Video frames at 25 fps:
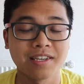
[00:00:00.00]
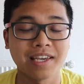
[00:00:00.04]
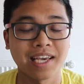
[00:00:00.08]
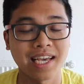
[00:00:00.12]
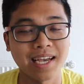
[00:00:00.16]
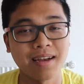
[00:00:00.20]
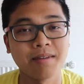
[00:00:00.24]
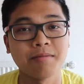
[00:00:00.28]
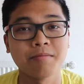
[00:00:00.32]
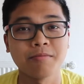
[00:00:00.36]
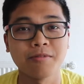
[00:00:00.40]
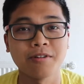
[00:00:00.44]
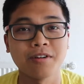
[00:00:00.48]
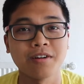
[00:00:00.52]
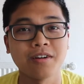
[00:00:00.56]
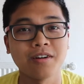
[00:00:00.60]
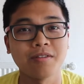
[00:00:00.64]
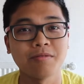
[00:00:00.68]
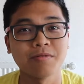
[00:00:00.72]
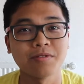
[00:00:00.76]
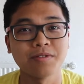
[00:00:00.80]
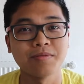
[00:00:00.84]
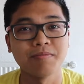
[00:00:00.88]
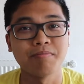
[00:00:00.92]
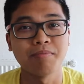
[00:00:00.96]

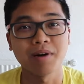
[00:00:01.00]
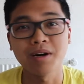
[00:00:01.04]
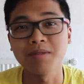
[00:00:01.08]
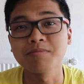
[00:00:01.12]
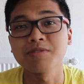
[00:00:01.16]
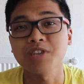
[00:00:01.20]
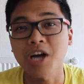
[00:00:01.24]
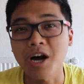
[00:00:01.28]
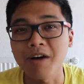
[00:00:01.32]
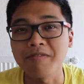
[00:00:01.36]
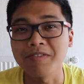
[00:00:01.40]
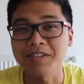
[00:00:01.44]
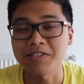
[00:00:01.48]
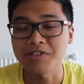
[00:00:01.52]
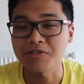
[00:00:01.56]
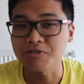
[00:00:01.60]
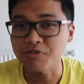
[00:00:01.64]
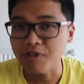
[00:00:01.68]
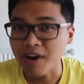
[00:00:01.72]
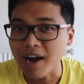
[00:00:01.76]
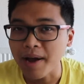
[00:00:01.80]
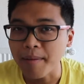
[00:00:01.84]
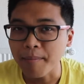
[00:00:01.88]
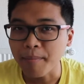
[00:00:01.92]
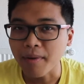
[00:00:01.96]
camera was bumped off its
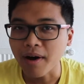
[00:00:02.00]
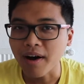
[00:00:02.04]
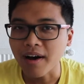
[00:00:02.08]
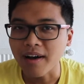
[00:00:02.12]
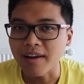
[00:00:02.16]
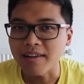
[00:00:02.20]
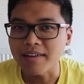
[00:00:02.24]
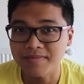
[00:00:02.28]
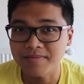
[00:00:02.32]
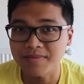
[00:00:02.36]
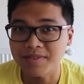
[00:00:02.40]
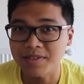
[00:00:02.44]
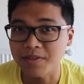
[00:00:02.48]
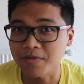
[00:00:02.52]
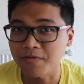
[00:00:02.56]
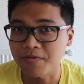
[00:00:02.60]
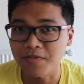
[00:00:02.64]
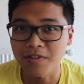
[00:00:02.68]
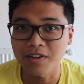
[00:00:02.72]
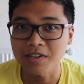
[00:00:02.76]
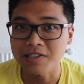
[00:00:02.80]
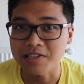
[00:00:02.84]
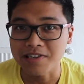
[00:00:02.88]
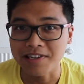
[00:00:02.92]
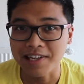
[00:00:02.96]
tripod. The
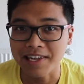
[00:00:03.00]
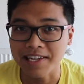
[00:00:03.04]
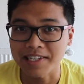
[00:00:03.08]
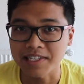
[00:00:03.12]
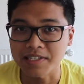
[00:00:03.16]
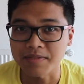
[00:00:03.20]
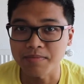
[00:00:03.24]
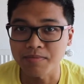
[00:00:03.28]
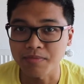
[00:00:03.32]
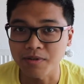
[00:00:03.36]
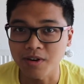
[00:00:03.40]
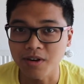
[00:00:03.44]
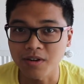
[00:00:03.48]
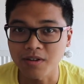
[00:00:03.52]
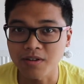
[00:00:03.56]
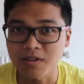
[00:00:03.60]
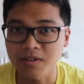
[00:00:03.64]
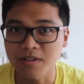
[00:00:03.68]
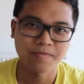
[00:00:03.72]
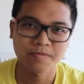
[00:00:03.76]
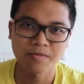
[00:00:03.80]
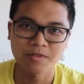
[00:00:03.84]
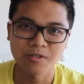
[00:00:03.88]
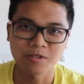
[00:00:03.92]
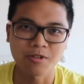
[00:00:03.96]
filter lens
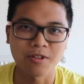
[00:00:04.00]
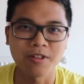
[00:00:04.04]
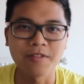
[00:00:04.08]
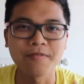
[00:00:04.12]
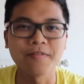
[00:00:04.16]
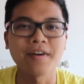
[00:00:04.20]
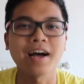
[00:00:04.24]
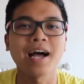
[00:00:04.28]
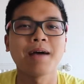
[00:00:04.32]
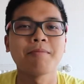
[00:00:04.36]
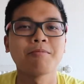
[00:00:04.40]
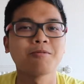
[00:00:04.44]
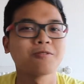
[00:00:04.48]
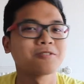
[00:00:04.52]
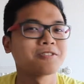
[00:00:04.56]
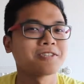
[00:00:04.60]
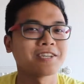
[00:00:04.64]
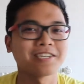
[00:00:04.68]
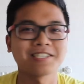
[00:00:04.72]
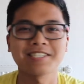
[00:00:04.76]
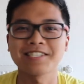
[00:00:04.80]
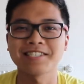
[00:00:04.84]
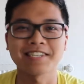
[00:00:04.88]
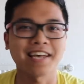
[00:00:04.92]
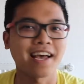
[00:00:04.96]
broke. So the vibe
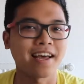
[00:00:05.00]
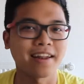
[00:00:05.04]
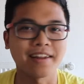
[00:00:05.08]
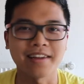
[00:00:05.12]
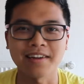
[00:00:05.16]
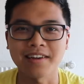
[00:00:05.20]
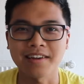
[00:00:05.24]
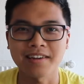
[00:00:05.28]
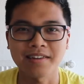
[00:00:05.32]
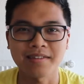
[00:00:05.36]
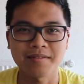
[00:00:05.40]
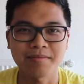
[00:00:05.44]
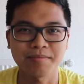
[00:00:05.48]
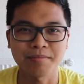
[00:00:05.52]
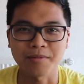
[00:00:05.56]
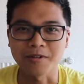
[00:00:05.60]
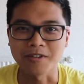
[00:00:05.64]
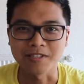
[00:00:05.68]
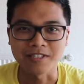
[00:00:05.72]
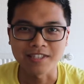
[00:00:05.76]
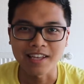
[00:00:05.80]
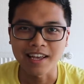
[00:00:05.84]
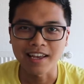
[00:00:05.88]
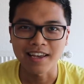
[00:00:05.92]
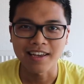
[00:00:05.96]
wasn't ecstatic,
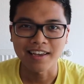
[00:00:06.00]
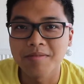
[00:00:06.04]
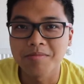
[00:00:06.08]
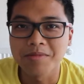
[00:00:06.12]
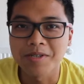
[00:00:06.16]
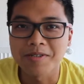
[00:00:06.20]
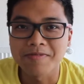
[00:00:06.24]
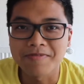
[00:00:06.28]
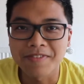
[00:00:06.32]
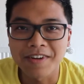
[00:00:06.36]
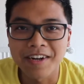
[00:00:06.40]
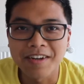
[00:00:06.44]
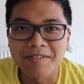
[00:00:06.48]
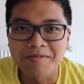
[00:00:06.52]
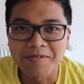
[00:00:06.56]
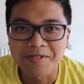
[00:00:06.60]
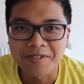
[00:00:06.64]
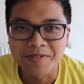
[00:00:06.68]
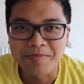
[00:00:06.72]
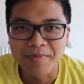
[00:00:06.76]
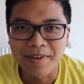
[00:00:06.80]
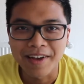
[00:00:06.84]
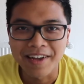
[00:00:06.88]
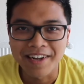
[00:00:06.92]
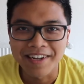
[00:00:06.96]
per se. My friend
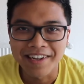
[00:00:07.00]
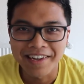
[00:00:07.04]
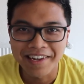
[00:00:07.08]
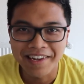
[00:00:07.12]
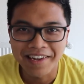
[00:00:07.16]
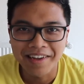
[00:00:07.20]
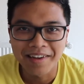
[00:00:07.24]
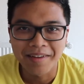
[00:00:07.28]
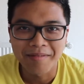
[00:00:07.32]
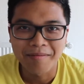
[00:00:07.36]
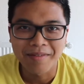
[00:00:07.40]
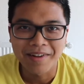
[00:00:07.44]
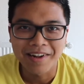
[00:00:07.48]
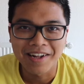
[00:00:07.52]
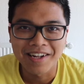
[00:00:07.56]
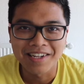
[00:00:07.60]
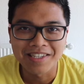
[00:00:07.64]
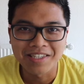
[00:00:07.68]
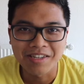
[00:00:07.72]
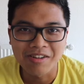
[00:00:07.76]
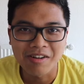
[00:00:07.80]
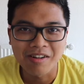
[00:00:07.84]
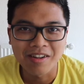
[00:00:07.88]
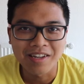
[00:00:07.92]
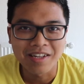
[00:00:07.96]
was panicking, but I
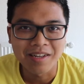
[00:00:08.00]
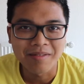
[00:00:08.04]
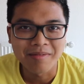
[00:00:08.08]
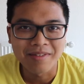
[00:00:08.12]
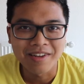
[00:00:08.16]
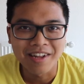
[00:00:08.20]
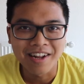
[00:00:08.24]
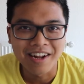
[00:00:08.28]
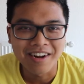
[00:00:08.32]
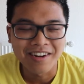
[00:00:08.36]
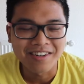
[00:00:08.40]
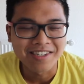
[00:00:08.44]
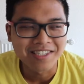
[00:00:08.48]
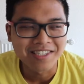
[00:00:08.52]
told him, you know,